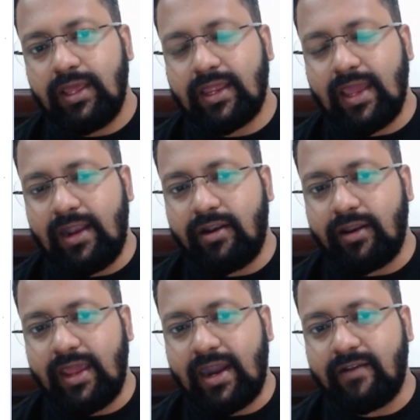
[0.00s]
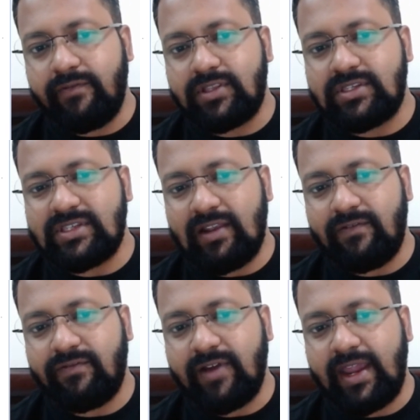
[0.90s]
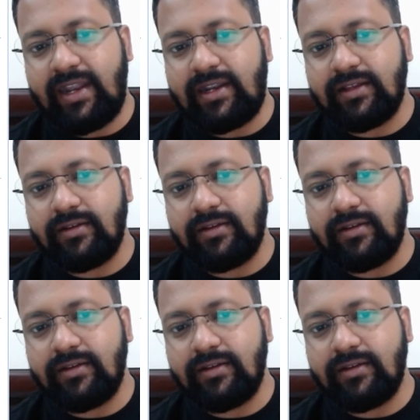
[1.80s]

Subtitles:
can react with sulphite,